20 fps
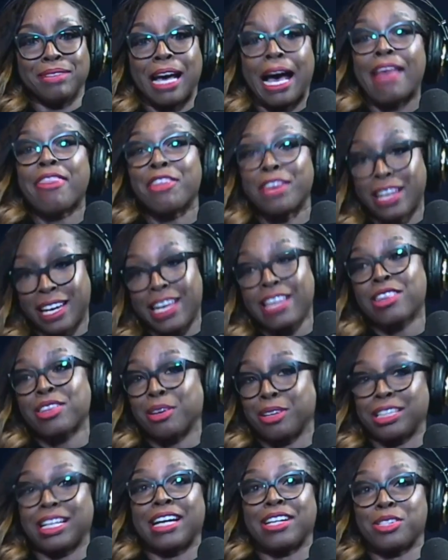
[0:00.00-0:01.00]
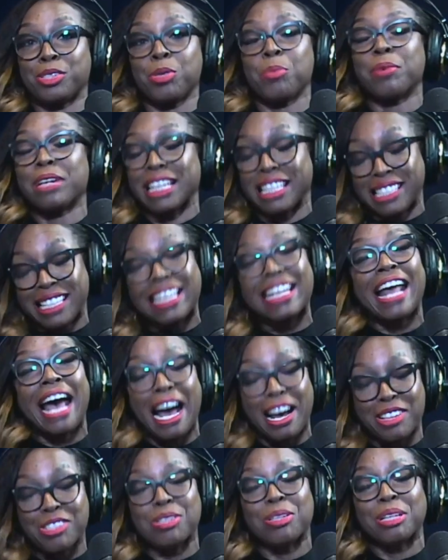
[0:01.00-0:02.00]
I think he thought that too, but it did
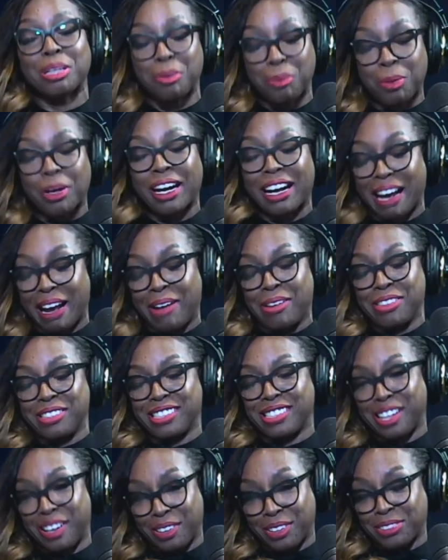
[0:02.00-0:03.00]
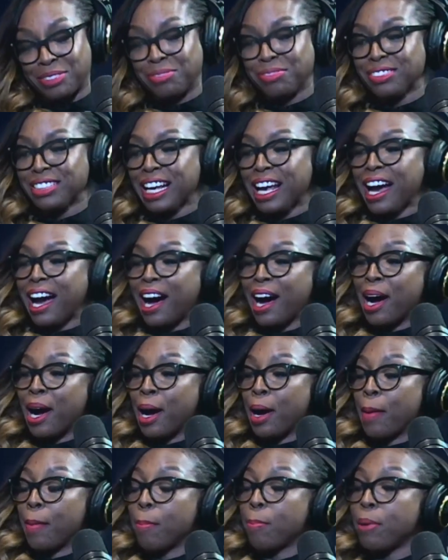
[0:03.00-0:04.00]
actually work out. So,
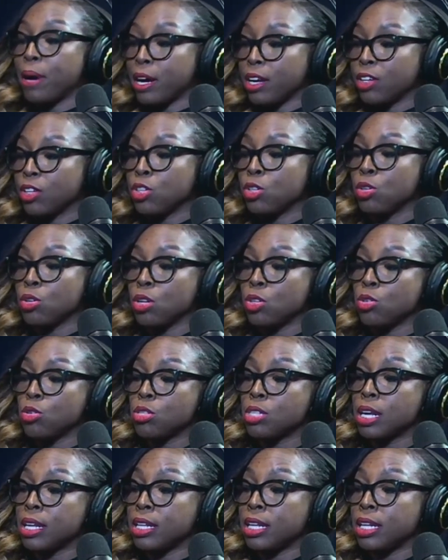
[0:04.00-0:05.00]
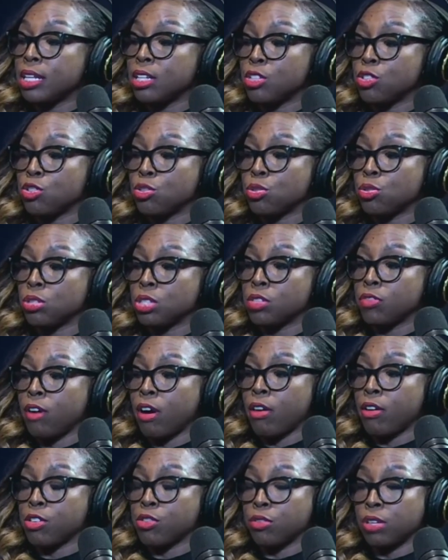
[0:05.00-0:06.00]
but you said that it's true as
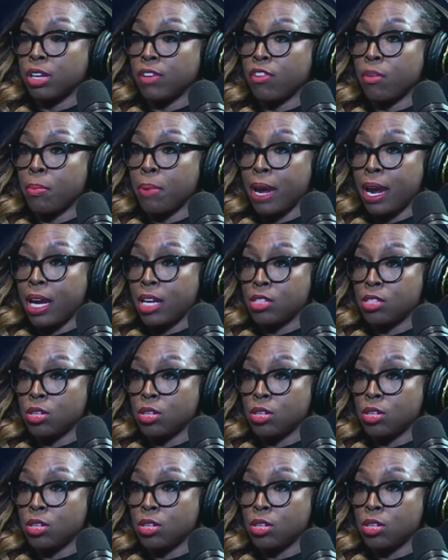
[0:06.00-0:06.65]
far as relieving pain. So